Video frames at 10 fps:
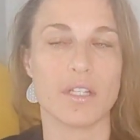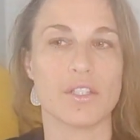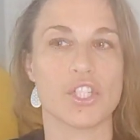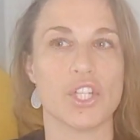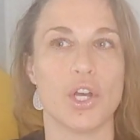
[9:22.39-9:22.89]

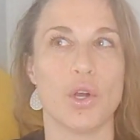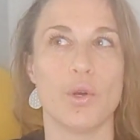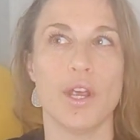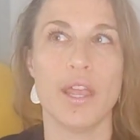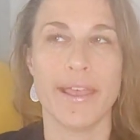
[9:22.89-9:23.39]

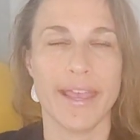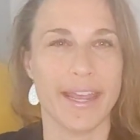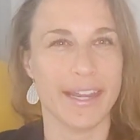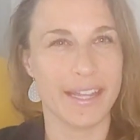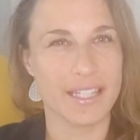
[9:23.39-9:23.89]
So
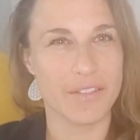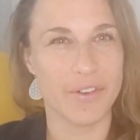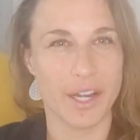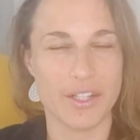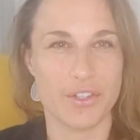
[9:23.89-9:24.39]
it is a
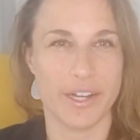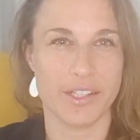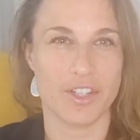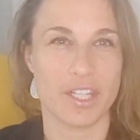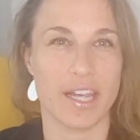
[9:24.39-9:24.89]
very
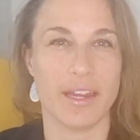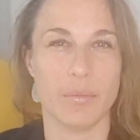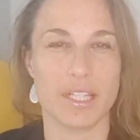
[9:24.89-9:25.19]
strange time.